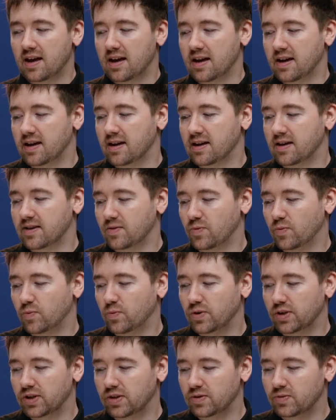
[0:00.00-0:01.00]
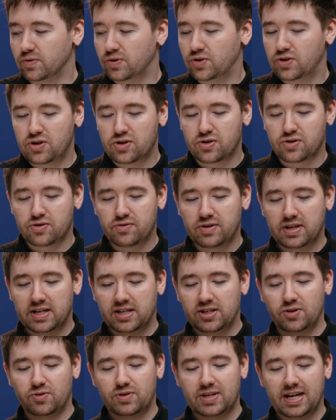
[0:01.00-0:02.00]
And what you do
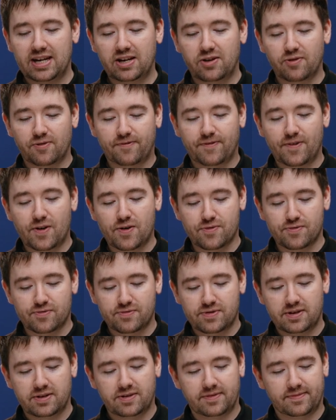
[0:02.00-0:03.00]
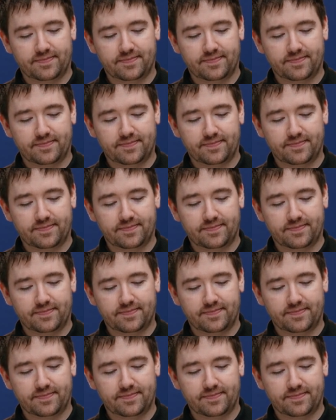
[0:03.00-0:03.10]
is you take your phone,